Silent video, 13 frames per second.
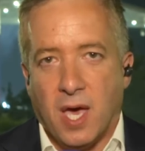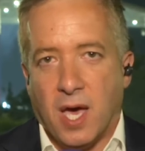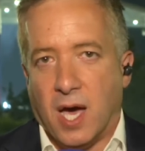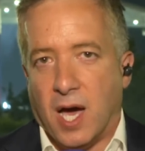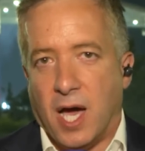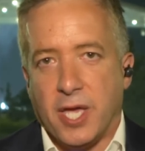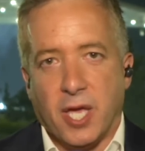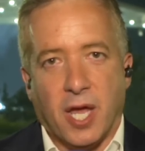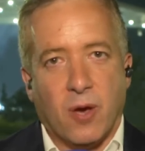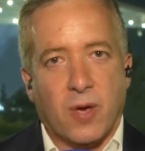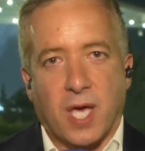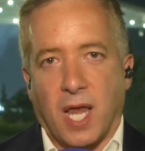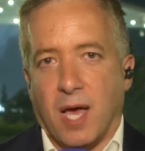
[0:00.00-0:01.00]
Uh, you
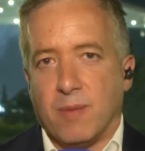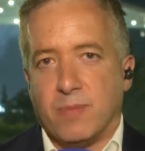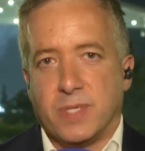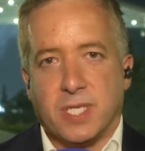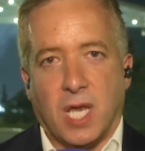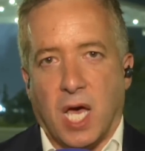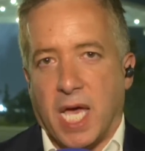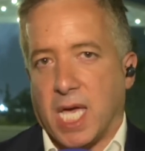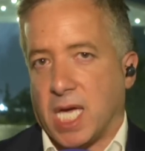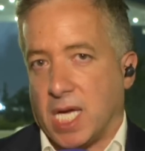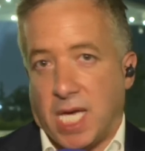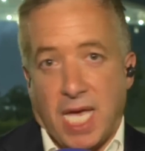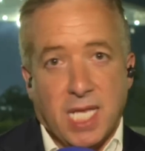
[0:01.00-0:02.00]
know, clubs
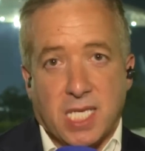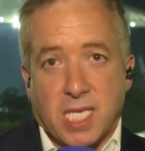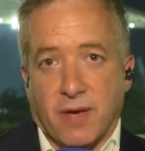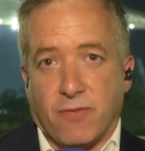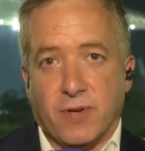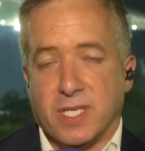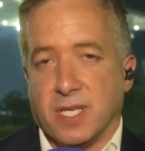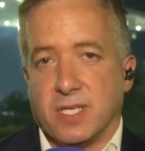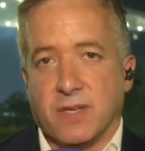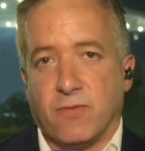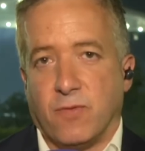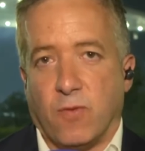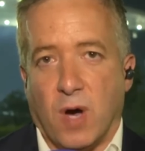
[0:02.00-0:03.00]
like Inter, for instance,
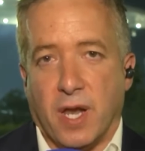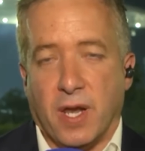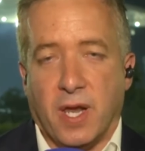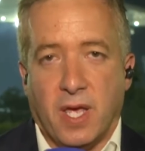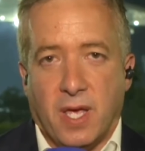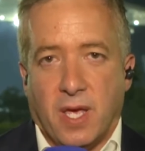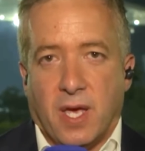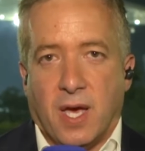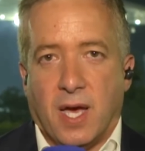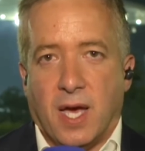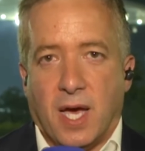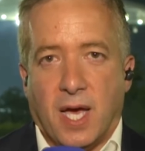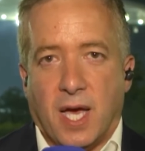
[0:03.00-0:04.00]
have won
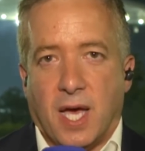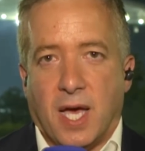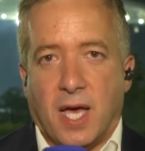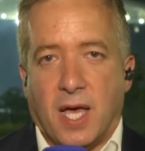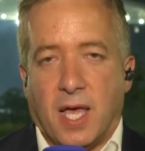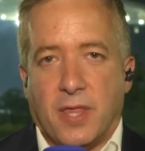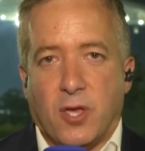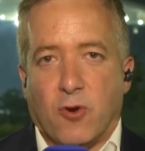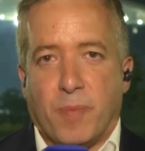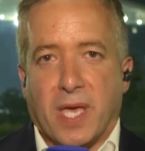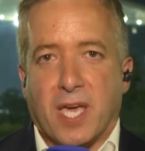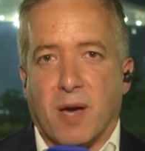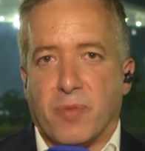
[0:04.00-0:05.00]
uh, the
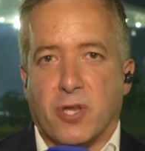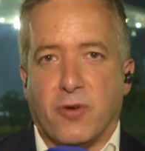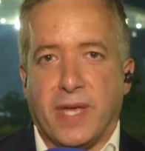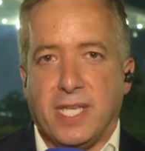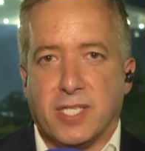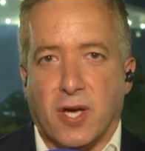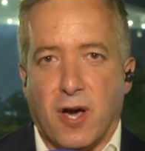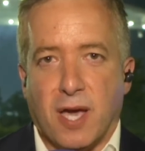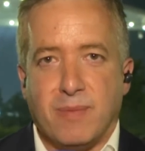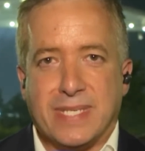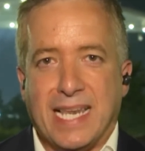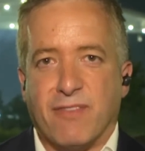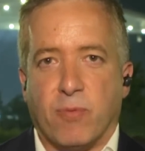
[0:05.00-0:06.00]
European Cup three
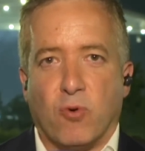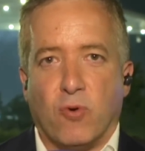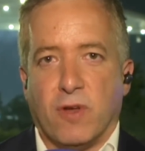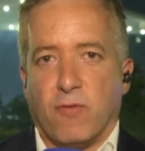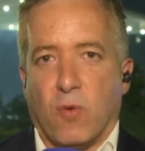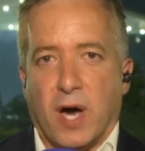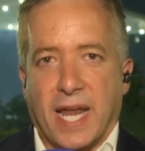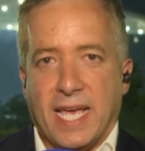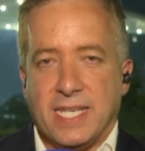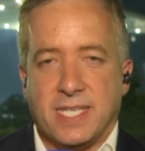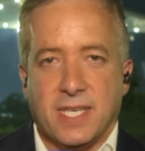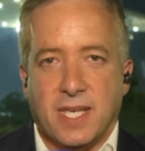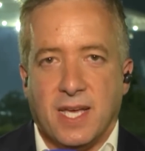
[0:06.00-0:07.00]
times. Liverpool have won
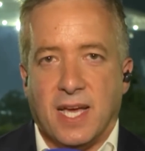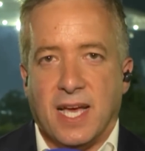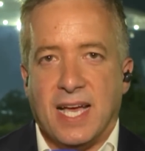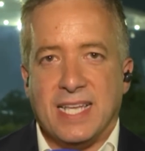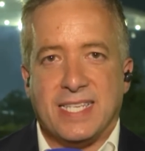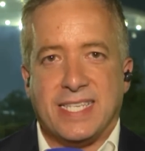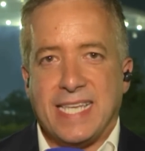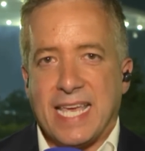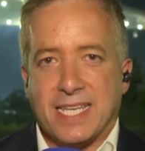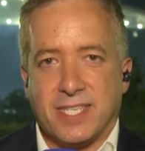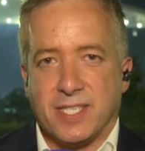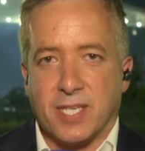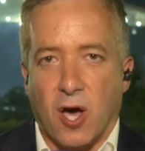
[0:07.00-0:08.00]
it uh,
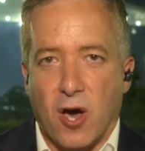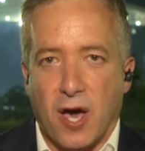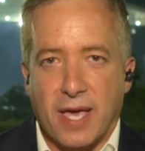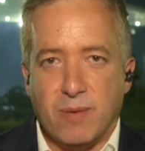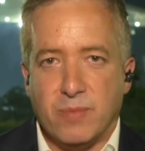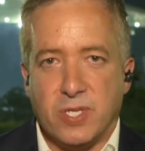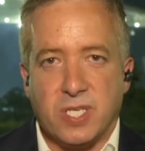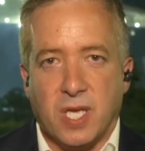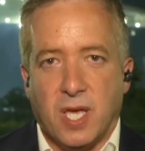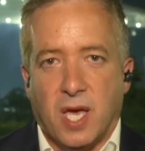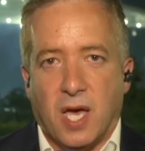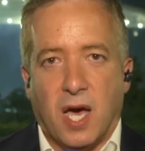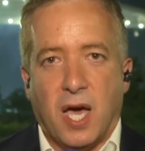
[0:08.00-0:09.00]
six times.
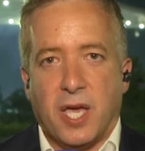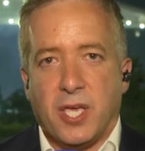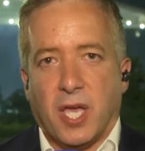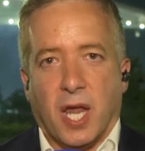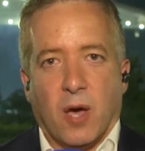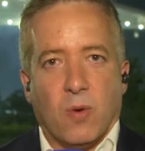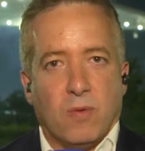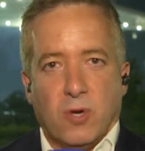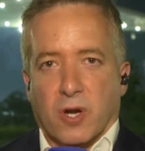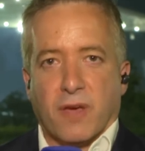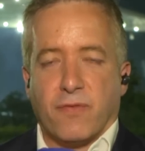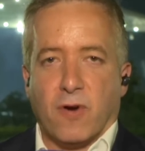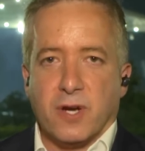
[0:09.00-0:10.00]
you know,
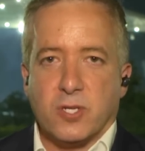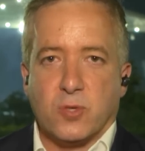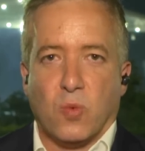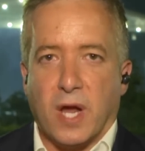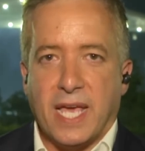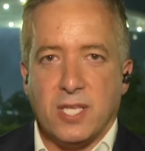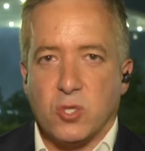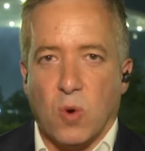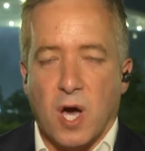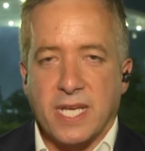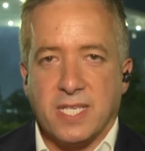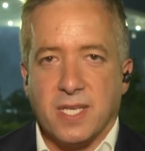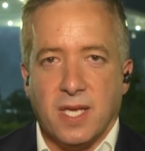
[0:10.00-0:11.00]
Nottingham Forest won it
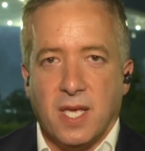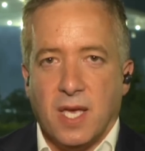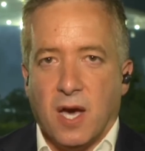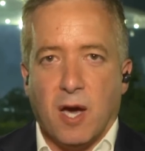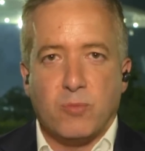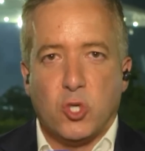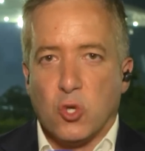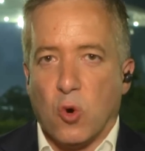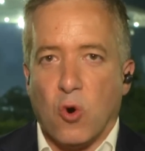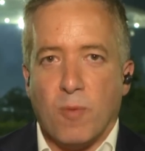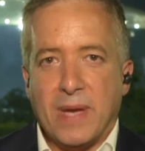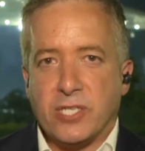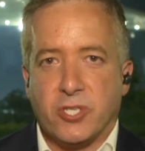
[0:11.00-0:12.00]
twice. I'm
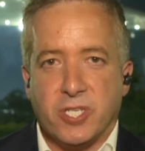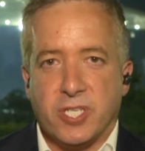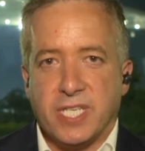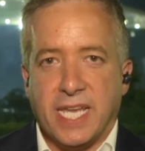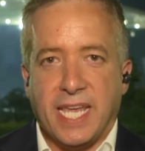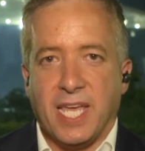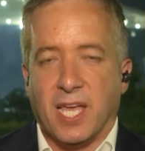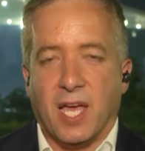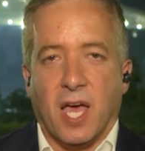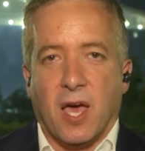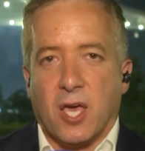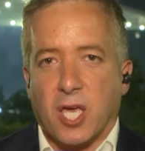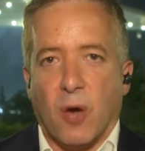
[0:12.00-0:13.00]
sure Manchester City
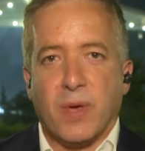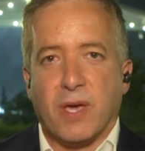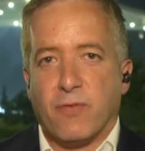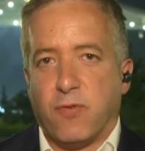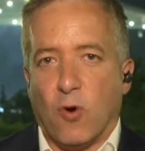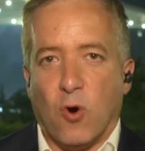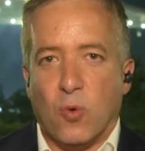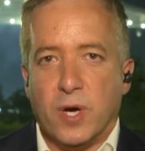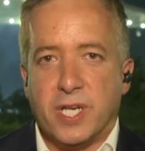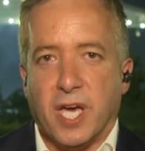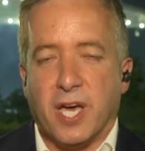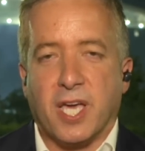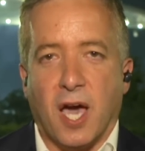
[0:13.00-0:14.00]
going
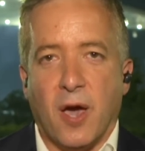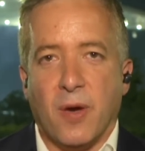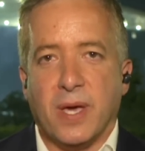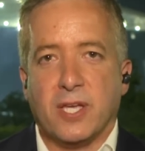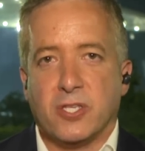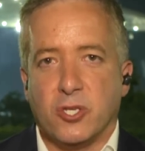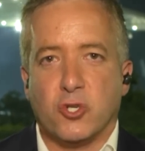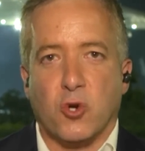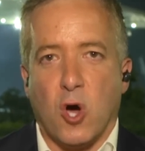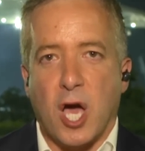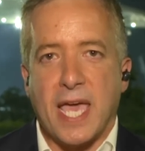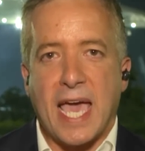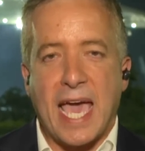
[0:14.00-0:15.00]
forward are going to
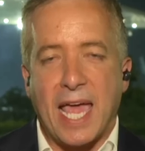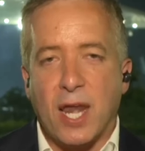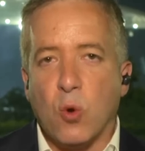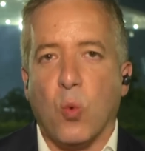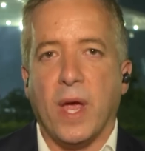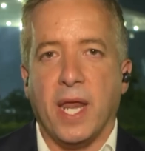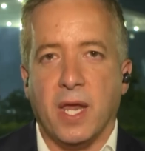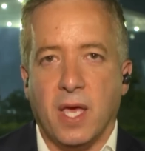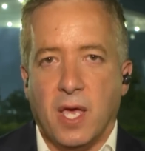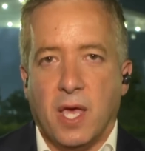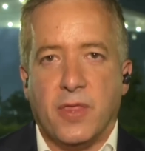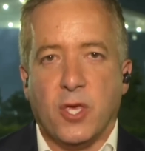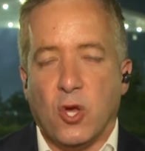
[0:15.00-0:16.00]
try and win
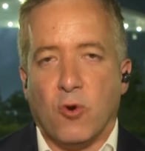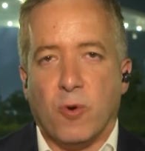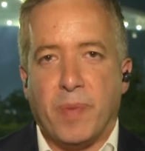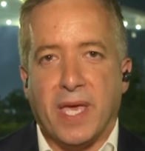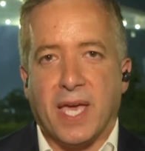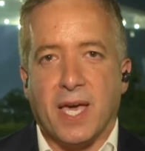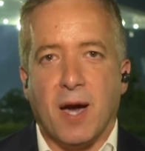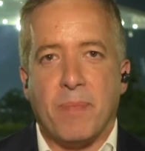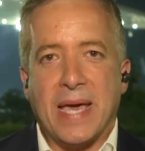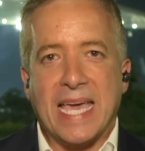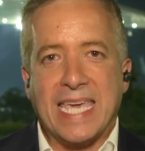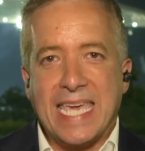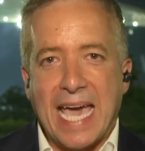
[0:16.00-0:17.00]
the European Cup
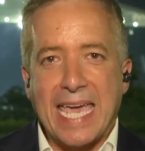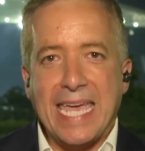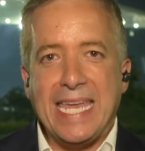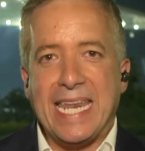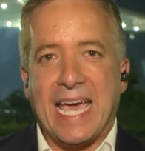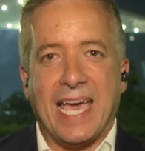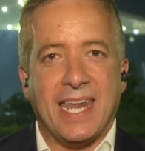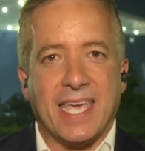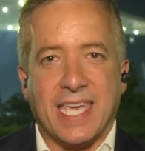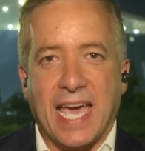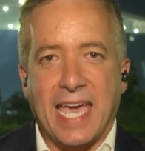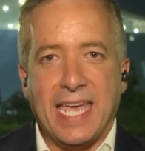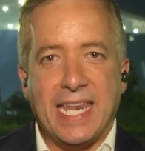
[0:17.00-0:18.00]
again and
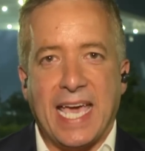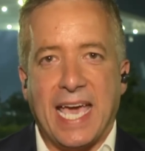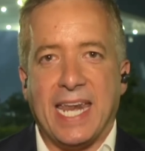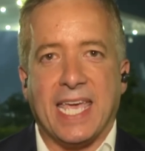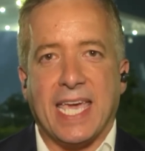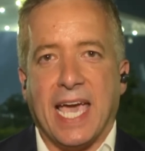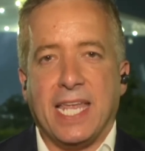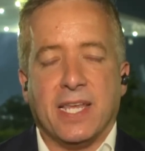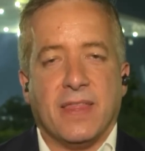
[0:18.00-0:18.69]
again and again.